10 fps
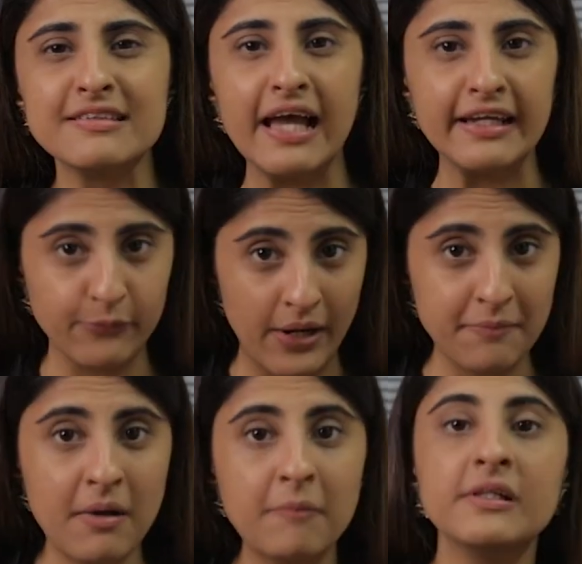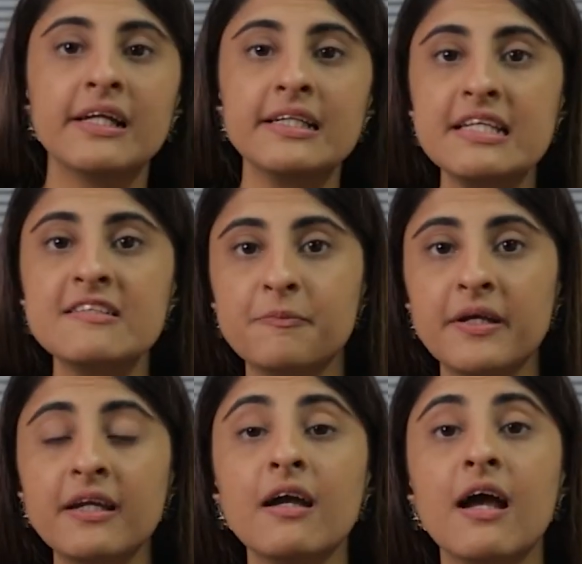like Redbubble and
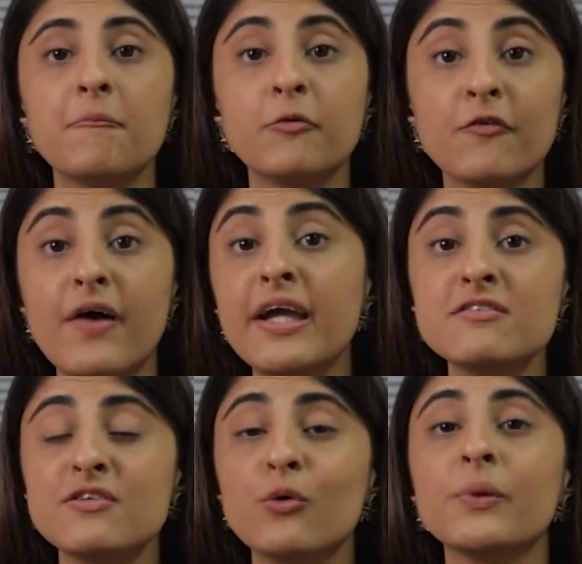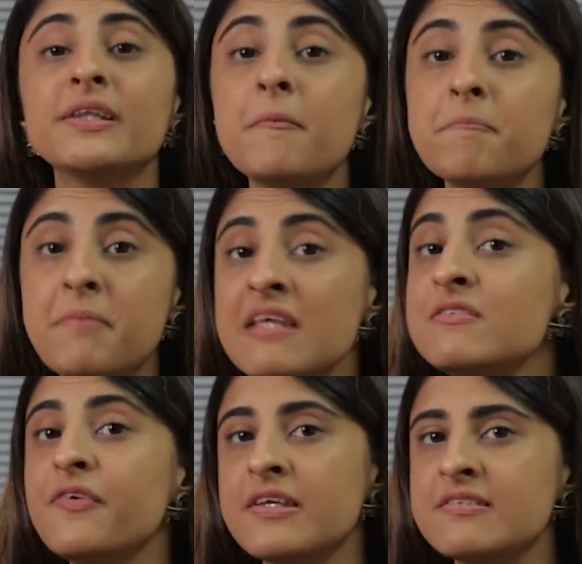Teespring provides you with the
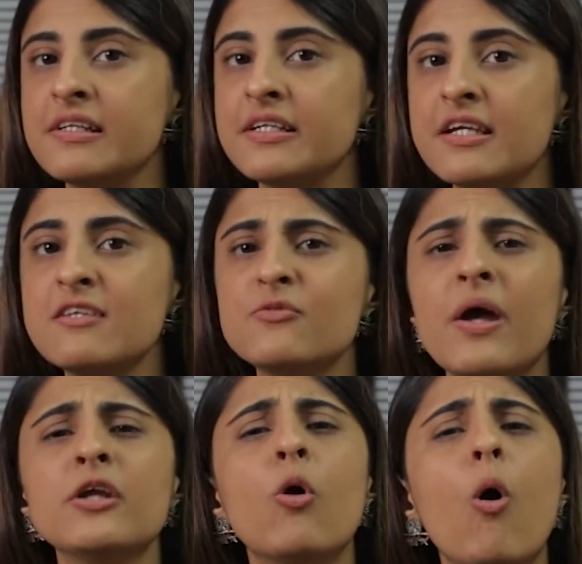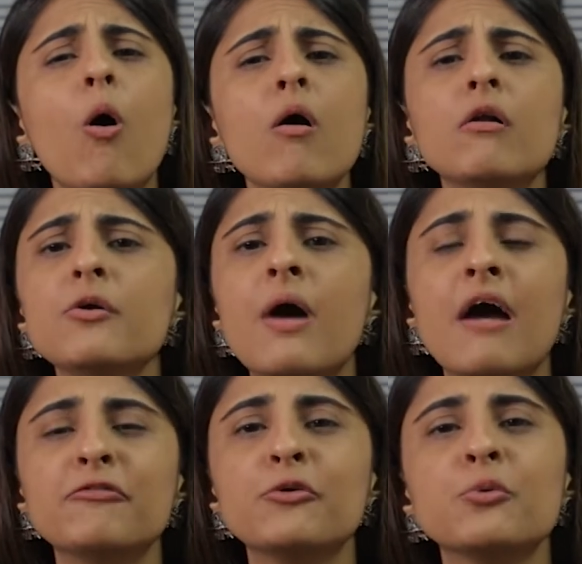best facilities wherein all you
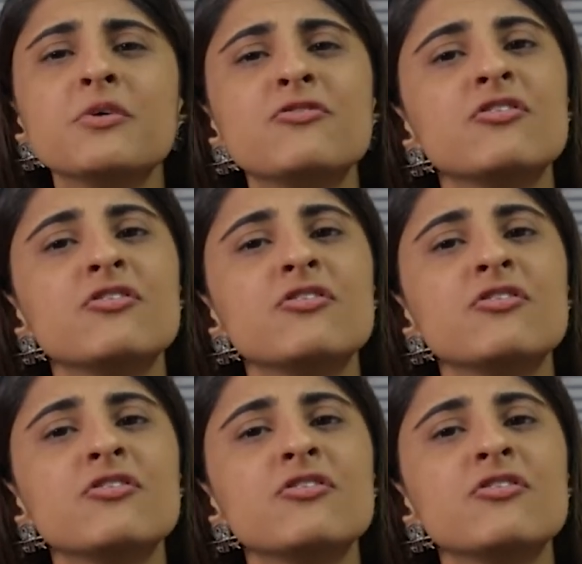have to do is